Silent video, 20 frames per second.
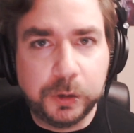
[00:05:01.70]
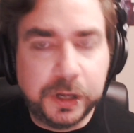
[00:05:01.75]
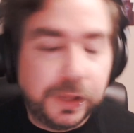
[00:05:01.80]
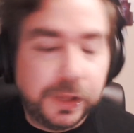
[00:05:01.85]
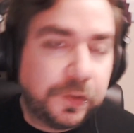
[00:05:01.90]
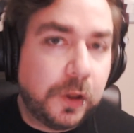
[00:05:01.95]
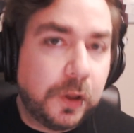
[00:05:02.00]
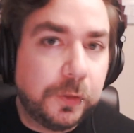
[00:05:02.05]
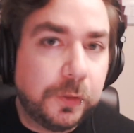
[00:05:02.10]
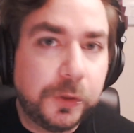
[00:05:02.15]
for
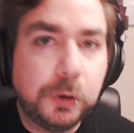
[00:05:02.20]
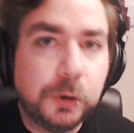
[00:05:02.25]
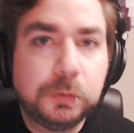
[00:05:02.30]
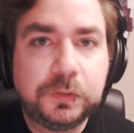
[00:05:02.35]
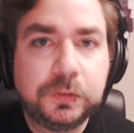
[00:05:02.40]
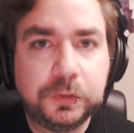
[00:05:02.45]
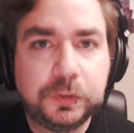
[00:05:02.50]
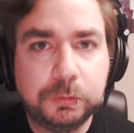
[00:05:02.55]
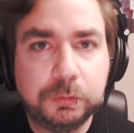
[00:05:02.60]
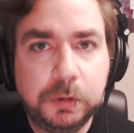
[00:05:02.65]
is although
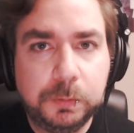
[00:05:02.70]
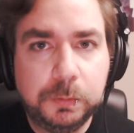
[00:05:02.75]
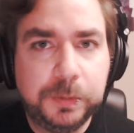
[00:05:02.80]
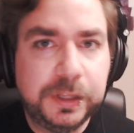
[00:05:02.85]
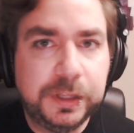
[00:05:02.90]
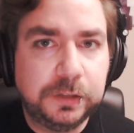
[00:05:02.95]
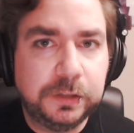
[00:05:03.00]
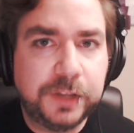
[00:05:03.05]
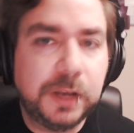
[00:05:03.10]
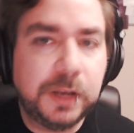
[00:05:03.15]
dual
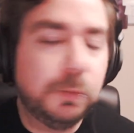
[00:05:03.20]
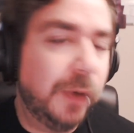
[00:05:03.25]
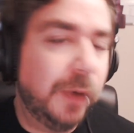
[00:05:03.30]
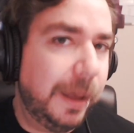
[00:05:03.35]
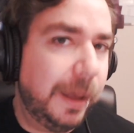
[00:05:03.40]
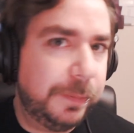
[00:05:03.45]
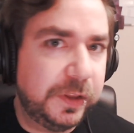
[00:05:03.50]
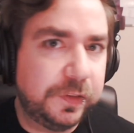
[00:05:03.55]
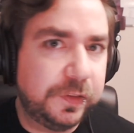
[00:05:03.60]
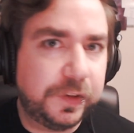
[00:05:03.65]
wielding
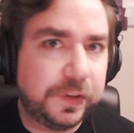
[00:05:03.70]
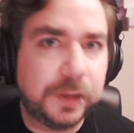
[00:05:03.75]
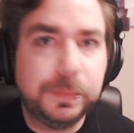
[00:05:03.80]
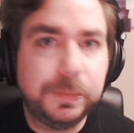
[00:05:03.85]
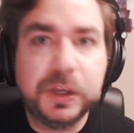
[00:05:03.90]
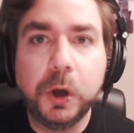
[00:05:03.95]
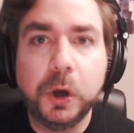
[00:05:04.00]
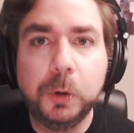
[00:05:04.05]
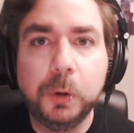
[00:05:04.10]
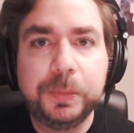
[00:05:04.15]
weapons
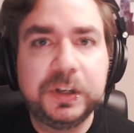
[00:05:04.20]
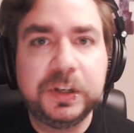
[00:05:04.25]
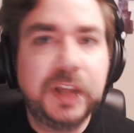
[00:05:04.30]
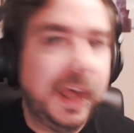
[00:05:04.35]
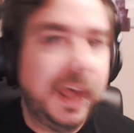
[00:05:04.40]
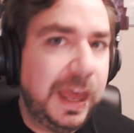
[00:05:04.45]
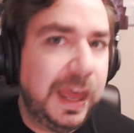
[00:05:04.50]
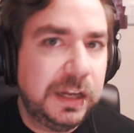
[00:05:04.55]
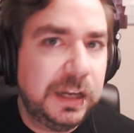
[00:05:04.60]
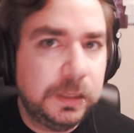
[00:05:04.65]
can be open
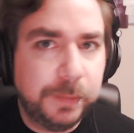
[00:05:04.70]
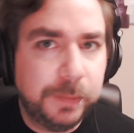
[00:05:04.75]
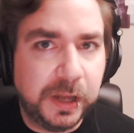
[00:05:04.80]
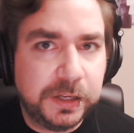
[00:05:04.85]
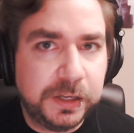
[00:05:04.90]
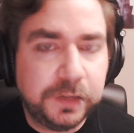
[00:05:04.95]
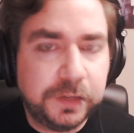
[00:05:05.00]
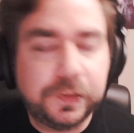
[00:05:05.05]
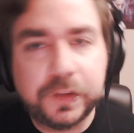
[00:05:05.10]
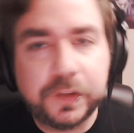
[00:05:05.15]
to
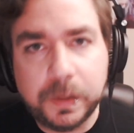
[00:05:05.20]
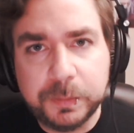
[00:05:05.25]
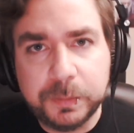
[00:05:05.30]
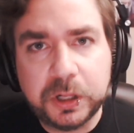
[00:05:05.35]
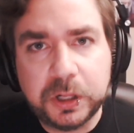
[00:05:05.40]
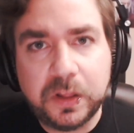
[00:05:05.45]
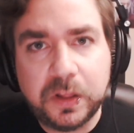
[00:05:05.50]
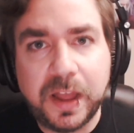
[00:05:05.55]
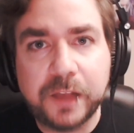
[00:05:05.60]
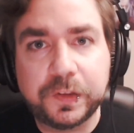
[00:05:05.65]
anybody, some
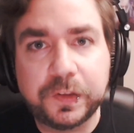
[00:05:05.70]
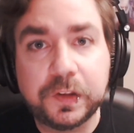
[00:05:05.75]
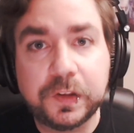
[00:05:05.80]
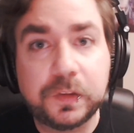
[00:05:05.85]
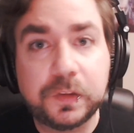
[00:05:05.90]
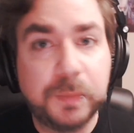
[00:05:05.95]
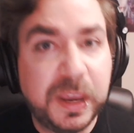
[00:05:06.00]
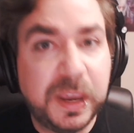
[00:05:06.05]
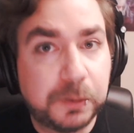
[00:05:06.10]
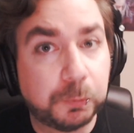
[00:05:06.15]

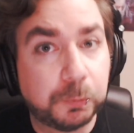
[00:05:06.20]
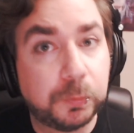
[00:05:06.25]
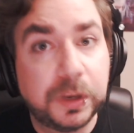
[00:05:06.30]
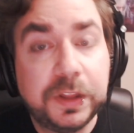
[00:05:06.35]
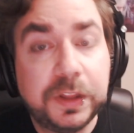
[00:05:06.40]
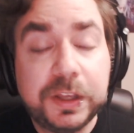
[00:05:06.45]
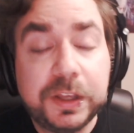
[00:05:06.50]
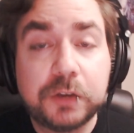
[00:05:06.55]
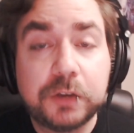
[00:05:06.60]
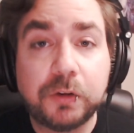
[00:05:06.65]
classes make
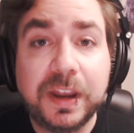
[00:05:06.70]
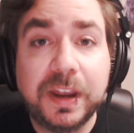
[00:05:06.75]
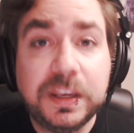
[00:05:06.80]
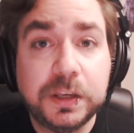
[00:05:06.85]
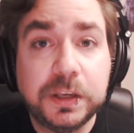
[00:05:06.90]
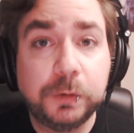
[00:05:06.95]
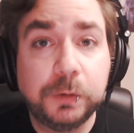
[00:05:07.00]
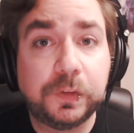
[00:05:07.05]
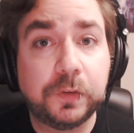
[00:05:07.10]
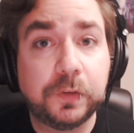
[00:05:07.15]
really
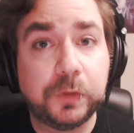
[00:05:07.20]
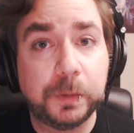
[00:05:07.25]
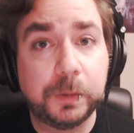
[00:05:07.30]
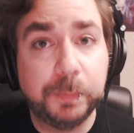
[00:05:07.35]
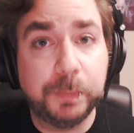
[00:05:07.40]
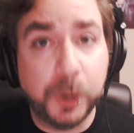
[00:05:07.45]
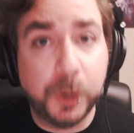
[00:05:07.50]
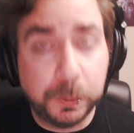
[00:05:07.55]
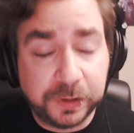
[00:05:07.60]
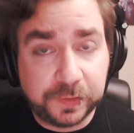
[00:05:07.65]
great use of their
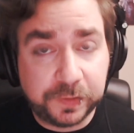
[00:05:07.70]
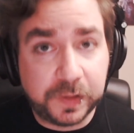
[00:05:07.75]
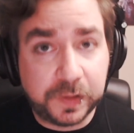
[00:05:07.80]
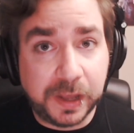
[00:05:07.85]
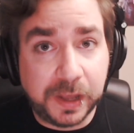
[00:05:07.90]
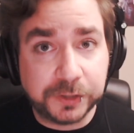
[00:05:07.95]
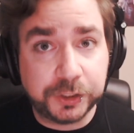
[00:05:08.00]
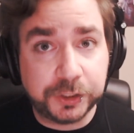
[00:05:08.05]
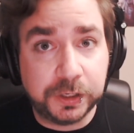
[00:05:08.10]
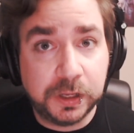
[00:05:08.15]
bonus
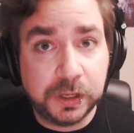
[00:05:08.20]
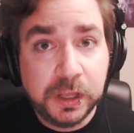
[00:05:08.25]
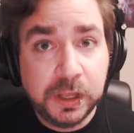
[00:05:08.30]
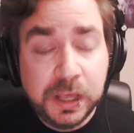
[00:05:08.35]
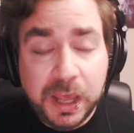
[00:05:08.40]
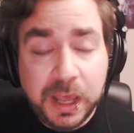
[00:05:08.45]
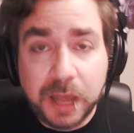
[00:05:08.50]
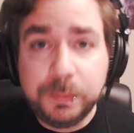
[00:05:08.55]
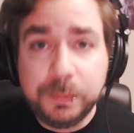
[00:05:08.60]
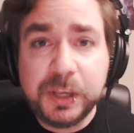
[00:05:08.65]
action.
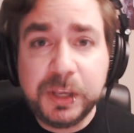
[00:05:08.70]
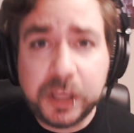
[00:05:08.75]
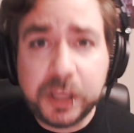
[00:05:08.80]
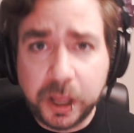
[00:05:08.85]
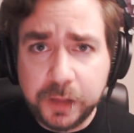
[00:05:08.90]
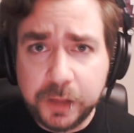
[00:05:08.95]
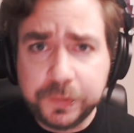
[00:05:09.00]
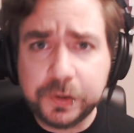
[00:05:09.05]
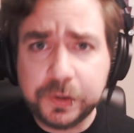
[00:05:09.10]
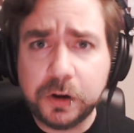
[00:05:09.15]
And
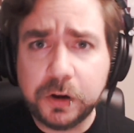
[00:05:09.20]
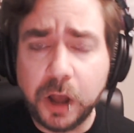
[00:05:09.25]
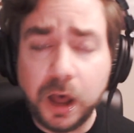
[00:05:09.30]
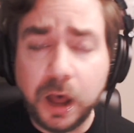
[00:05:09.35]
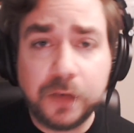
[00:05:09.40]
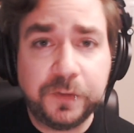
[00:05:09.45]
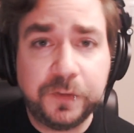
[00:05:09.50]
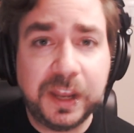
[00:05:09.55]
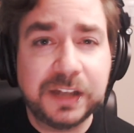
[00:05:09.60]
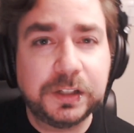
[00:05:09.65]
because your
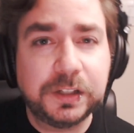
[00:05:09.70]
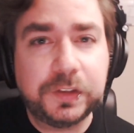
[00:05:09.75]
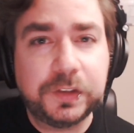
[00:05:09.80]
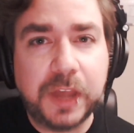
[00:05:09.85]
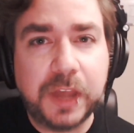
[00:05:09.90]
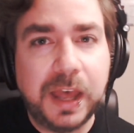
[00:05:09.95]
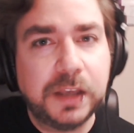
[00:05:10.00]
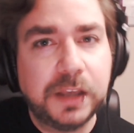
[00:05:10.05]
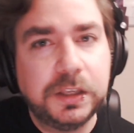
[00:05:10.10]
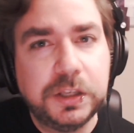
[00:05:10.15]
offhand
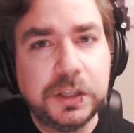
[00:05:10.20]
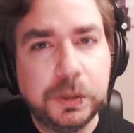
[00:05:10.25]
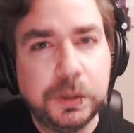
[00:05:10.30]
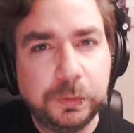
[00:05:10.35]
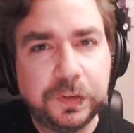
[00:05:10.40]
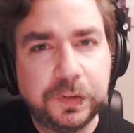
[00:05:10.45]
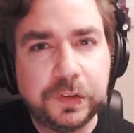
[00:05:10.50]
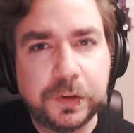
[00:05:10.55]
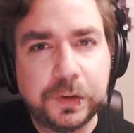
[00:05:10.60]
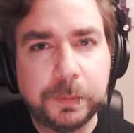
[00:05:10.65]
attack
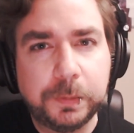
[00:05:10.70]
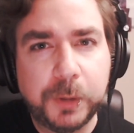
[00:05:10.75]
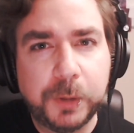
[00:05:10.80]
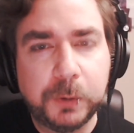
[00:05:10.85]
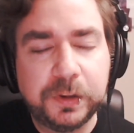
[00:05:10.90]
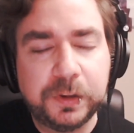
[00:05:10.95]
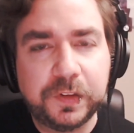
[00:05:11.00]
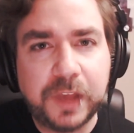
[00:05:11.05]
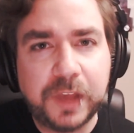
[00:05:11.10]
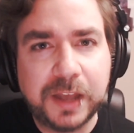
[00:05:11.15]
uses your
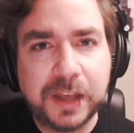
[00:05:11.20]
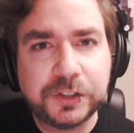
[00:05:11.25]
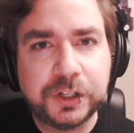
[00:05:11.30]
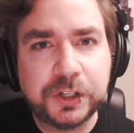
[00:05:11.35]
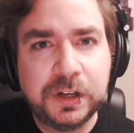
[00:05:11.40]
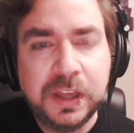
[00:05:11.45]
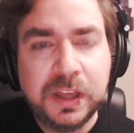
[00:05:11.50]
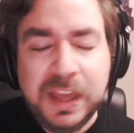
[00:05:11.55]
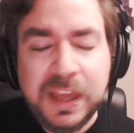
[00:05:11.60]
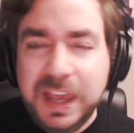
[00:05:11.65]
bonus
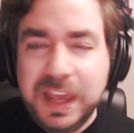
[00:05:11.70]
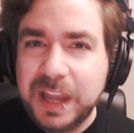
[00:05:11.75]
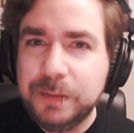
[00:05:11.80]
action,